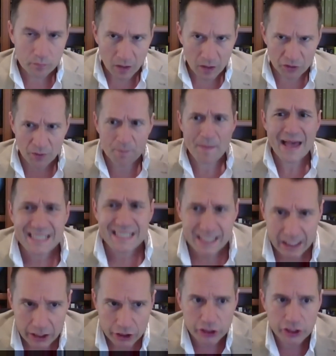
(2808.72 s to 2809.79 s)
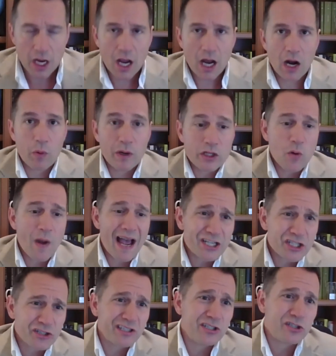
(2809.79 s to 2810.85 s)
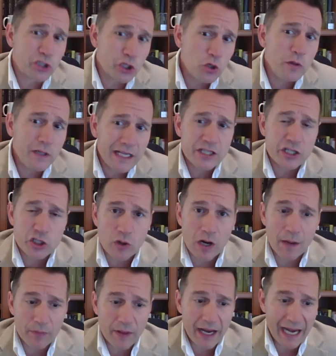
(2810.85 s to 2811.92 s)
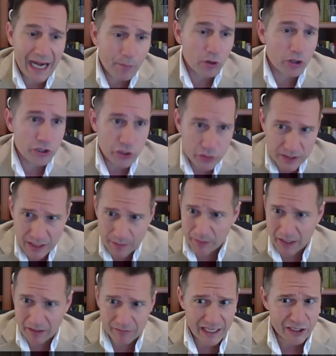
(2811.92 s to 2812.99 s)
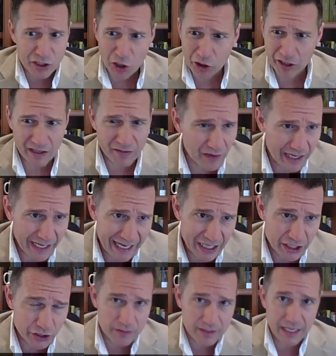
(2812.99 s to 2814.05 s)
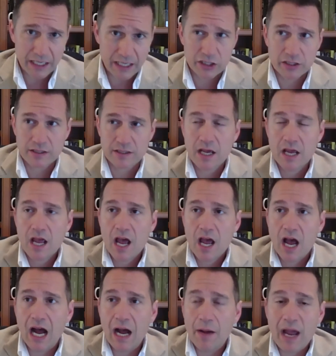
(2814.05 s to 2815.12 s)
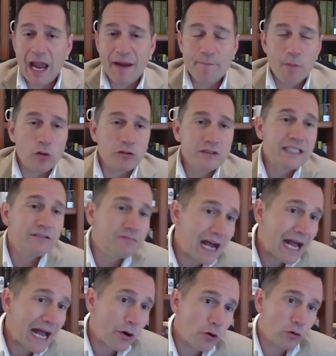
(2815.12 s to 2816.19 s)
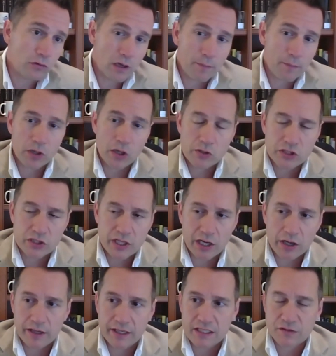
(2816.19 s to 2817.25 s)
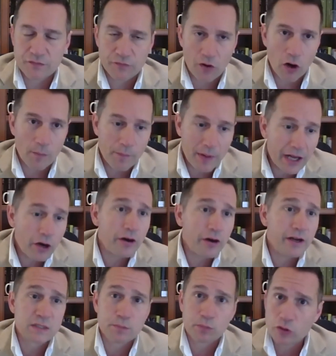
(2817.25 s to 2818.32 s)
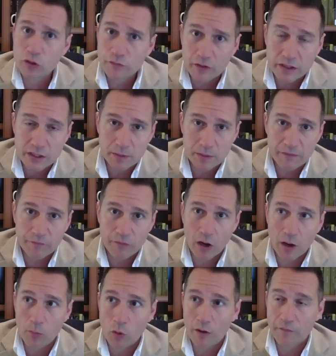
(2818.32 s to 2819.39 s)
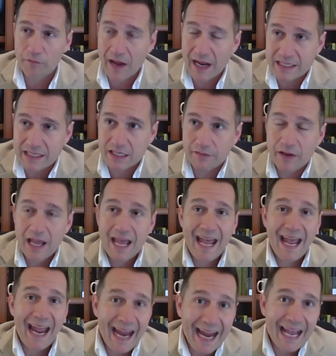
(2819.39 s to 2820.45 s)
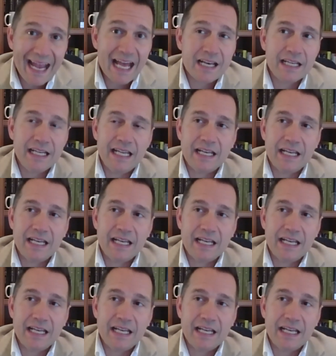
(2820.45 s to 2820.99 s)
the message uh, when you actually do need to drop the hammer and do something like targeted financial sanctions. Um, a multilateral approach there is far better. It's proven to be far more effective, and it